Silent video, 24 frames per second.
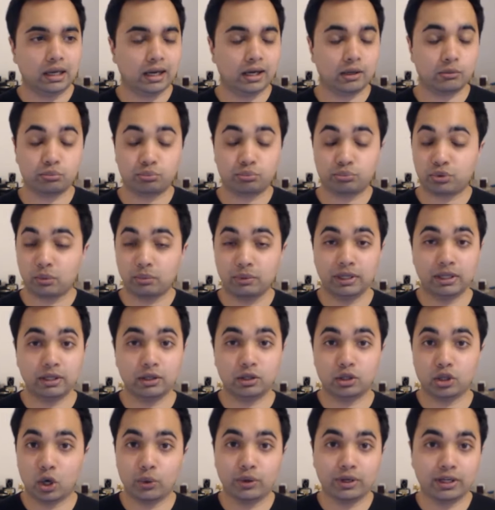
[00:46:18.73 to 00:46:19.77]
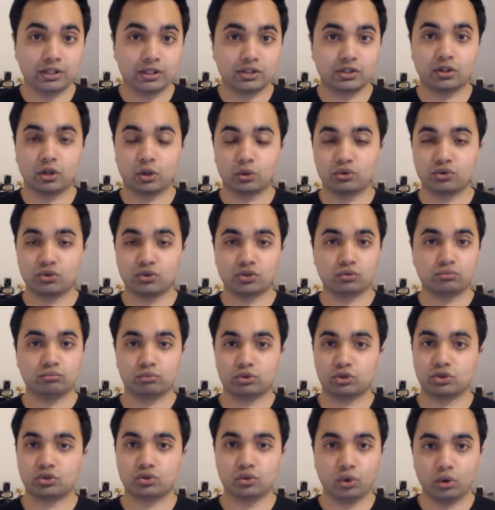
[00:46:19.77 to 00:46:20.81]
and probably going into those
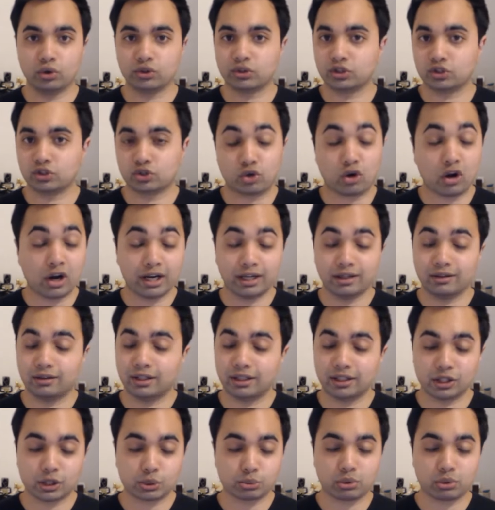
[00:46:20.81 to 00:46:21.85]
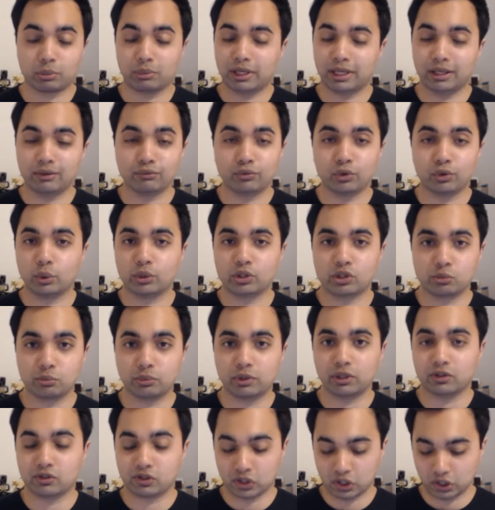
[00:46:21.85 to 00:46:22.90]
stores and trying things probably
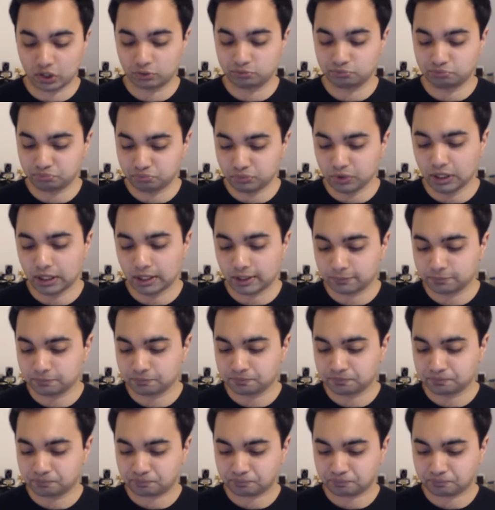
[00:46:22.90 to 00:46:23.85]
influenced me. So yeah.